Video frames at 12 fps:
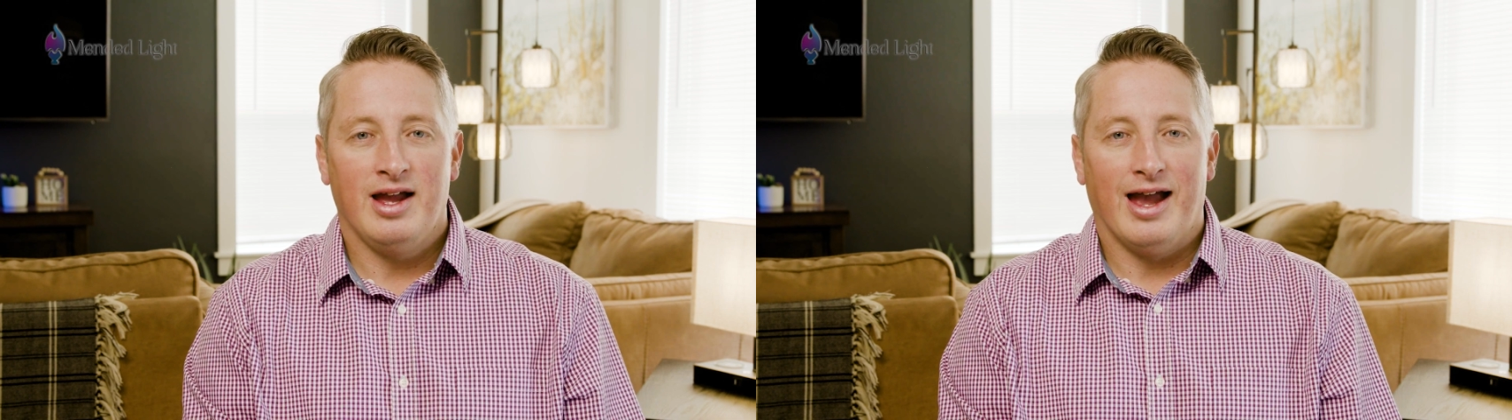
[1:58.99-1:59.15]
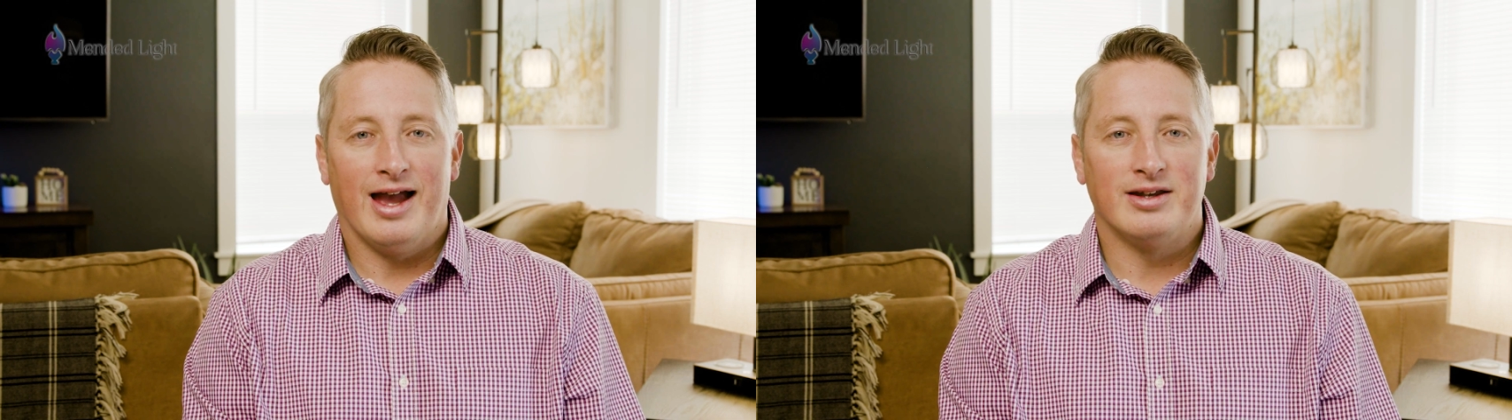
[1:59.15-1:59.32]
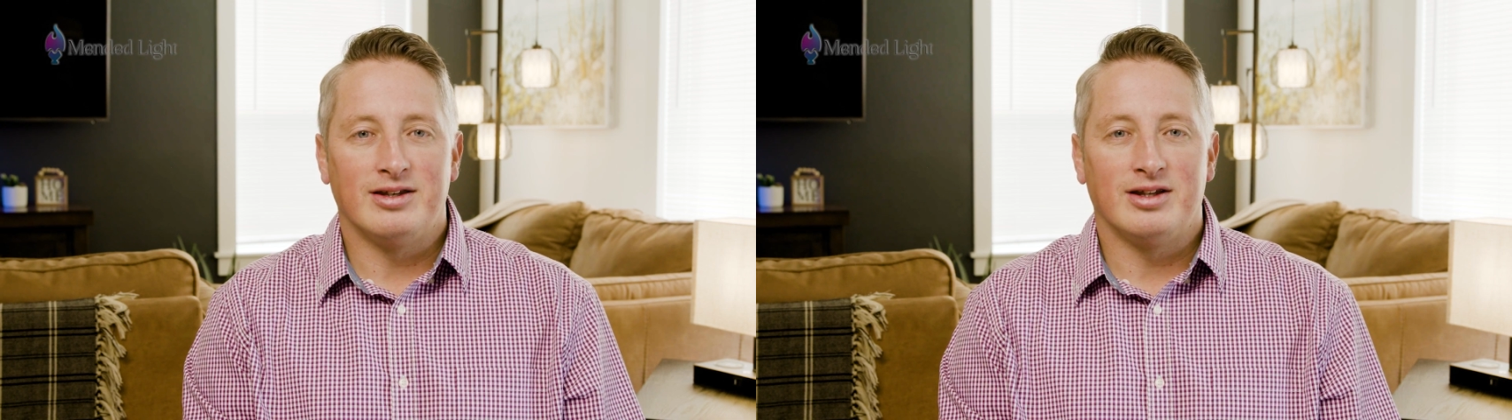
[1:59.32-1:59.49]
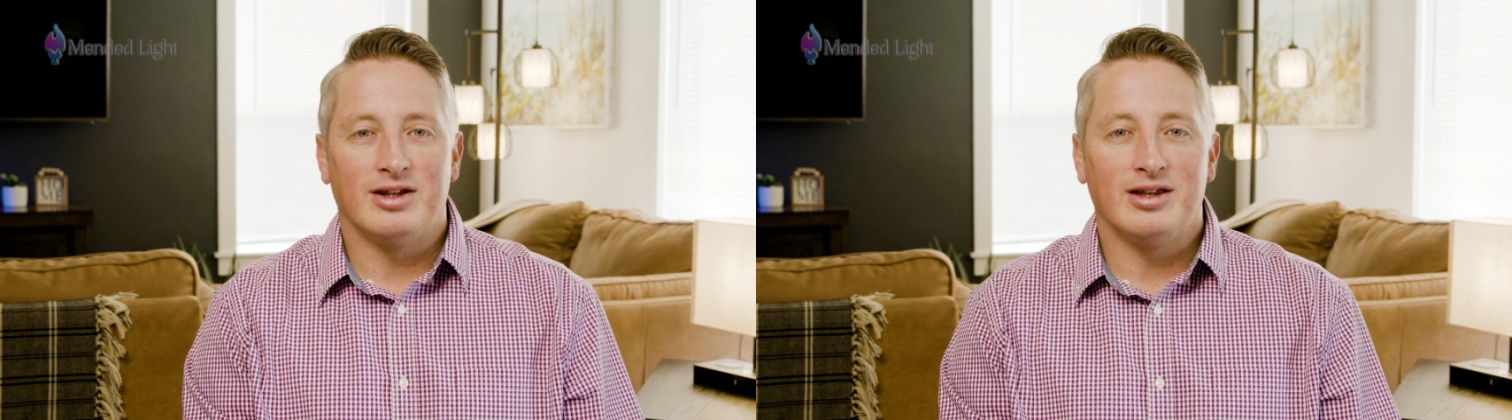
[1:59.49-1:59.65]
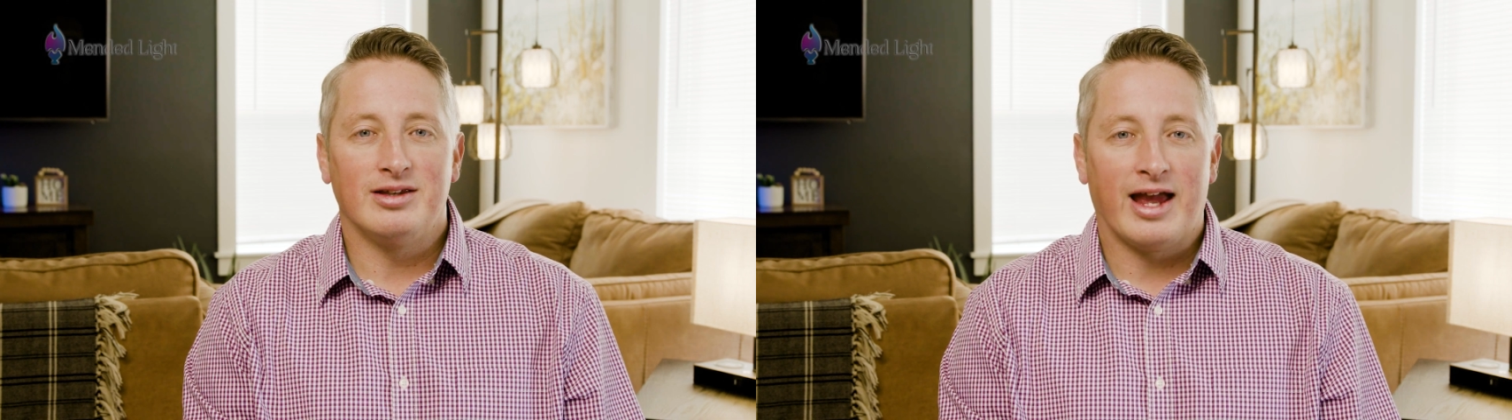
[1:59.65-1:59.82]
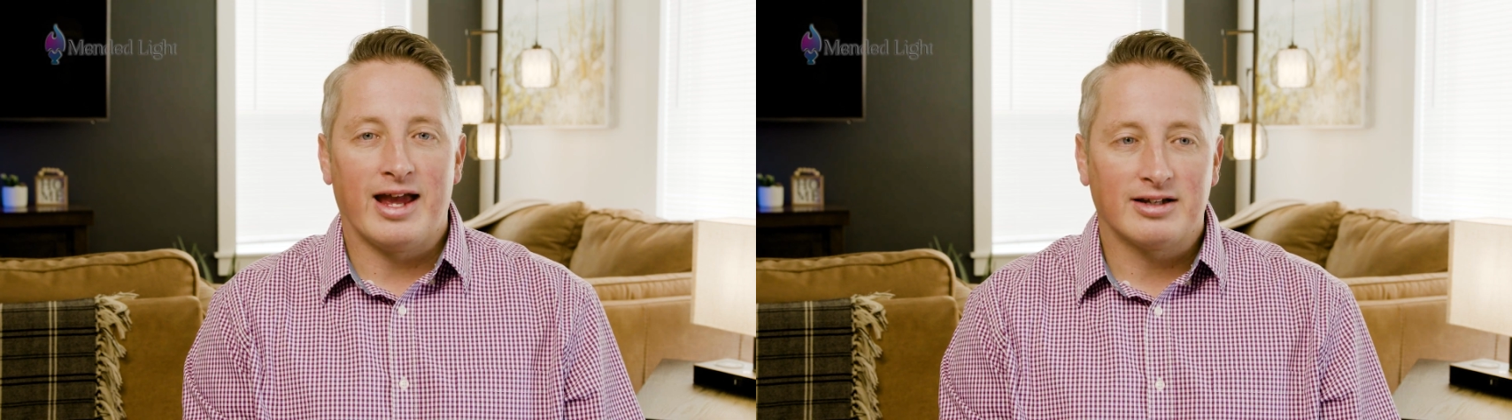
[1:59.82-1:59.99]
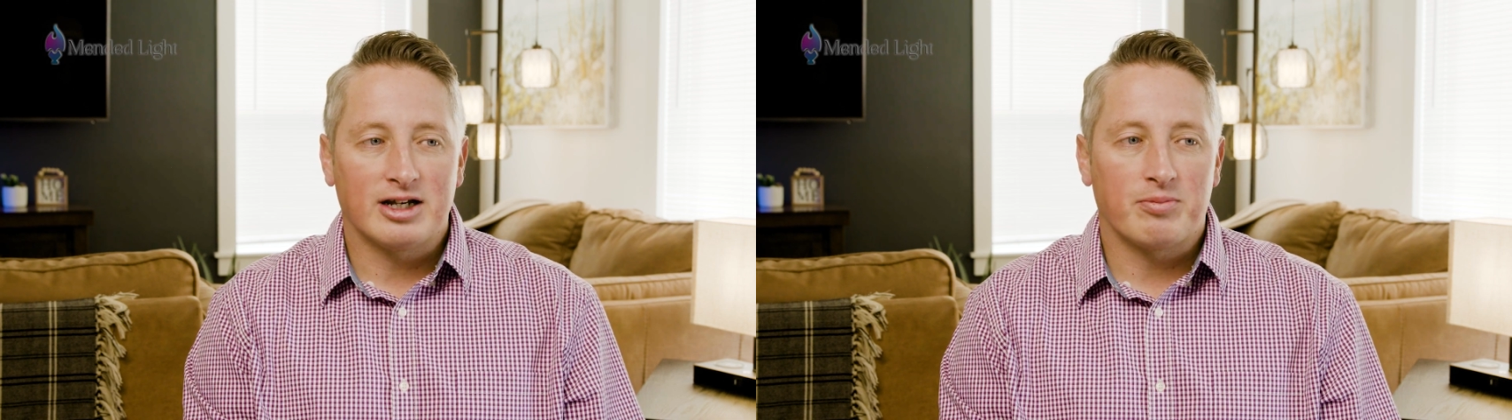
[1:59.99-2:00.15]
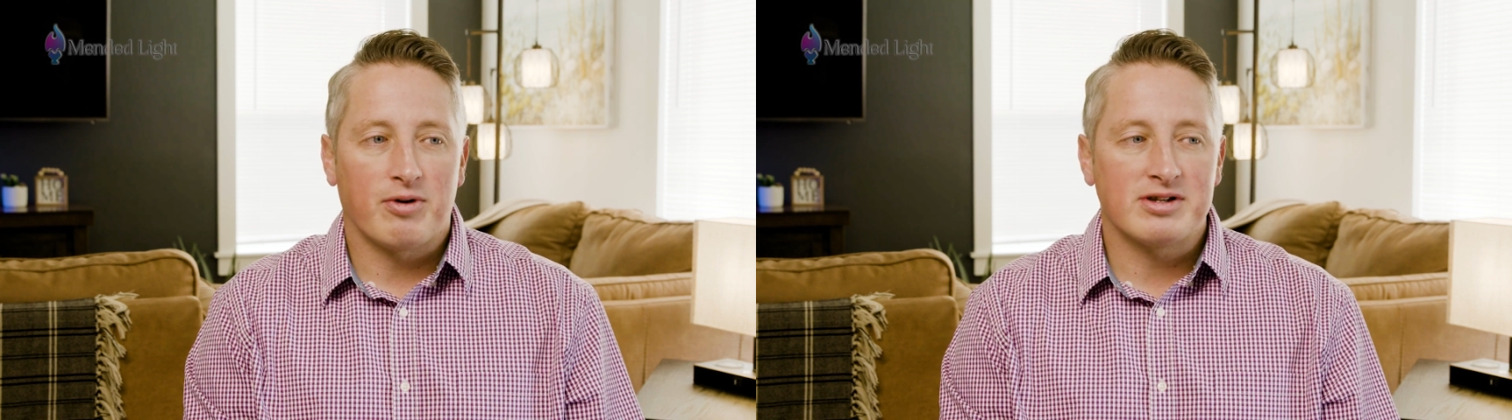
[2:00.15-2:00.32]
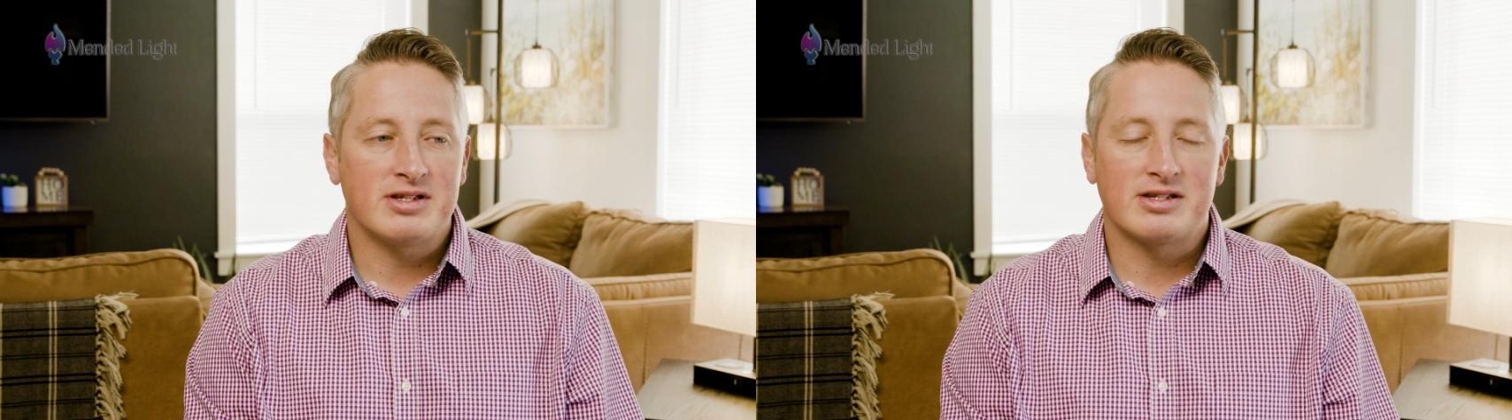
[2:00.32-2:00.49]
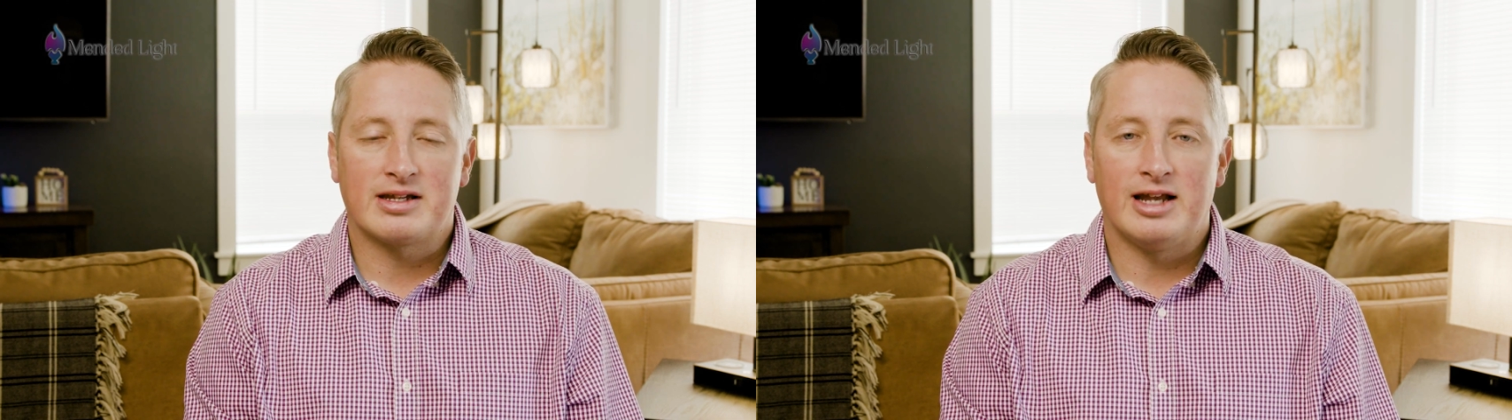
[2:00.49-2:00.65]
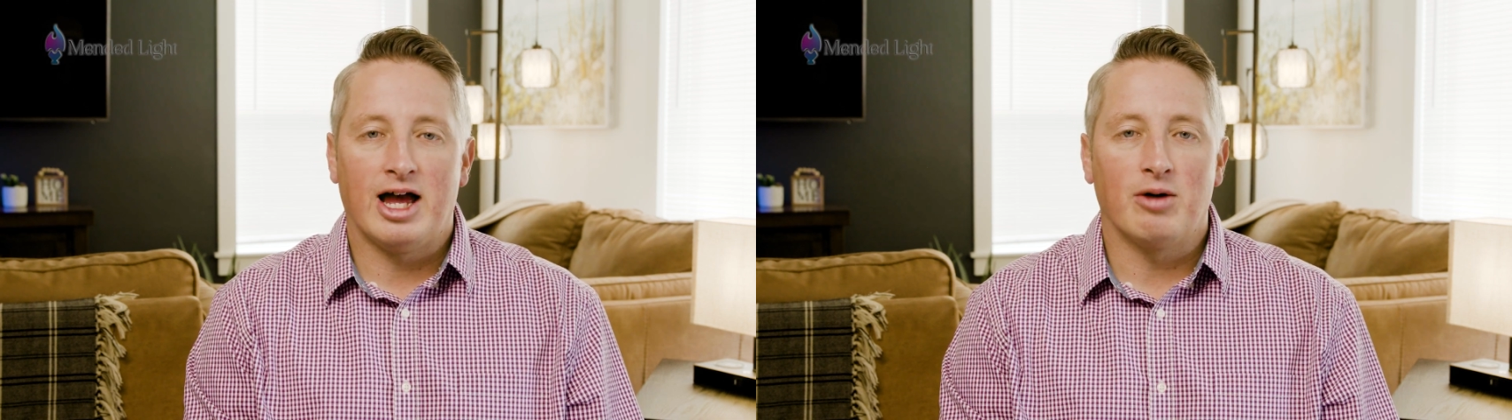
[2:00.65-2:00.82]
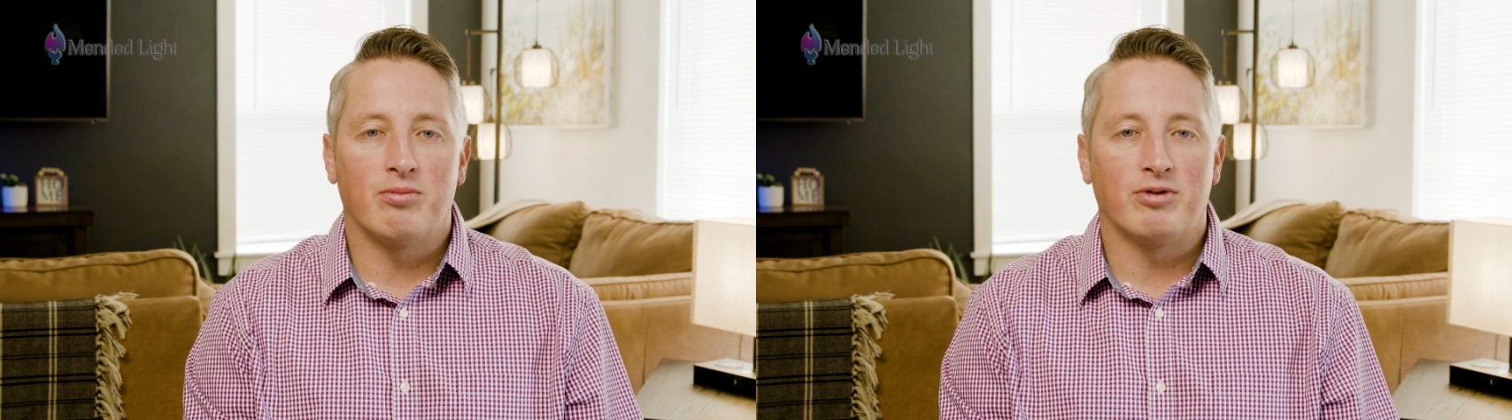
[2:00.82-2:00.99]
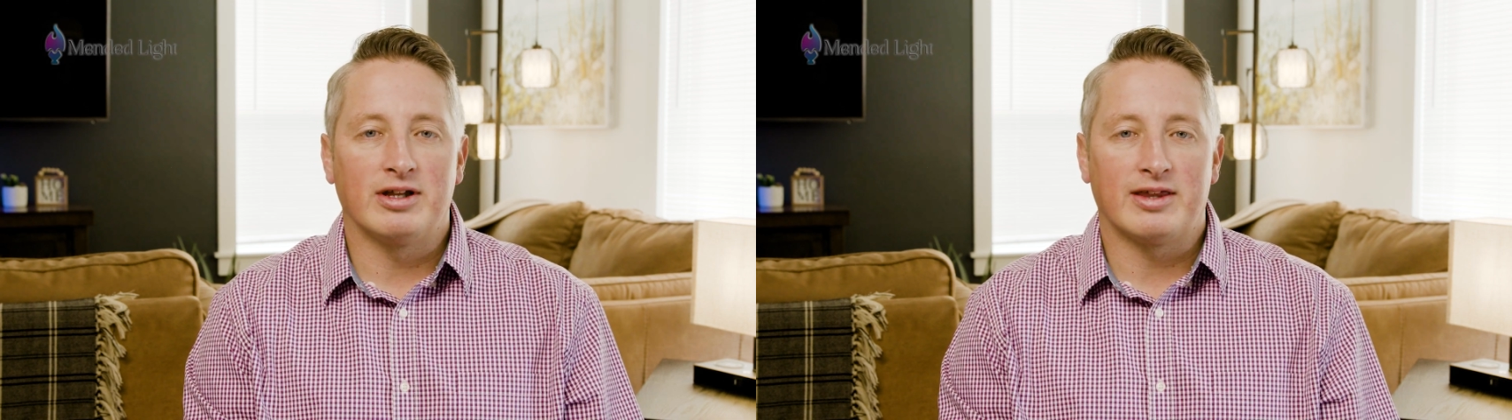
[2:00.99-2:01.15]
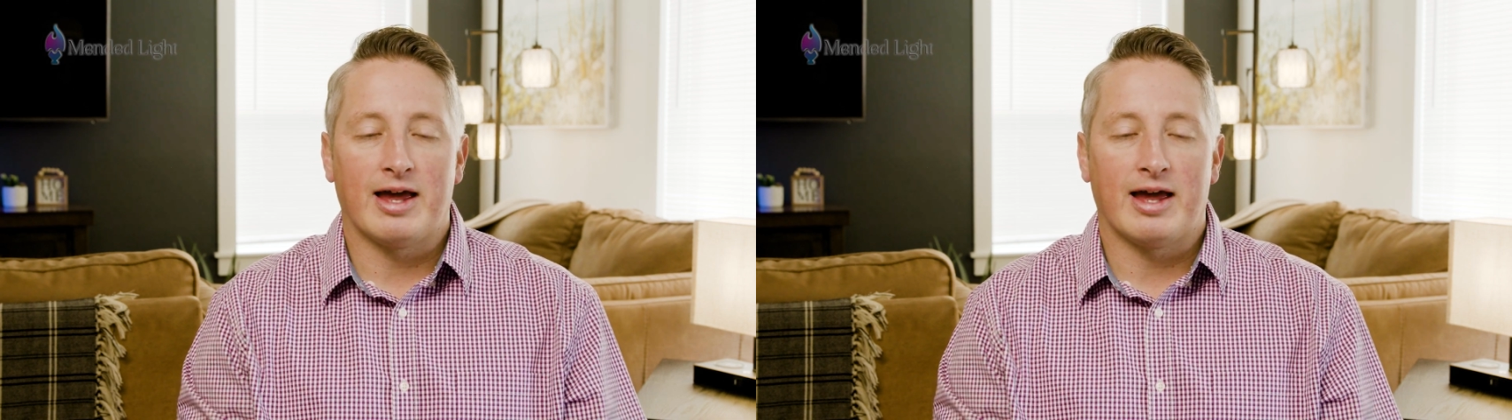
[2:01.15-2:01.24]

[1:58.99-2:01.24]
And antidepressants can help bring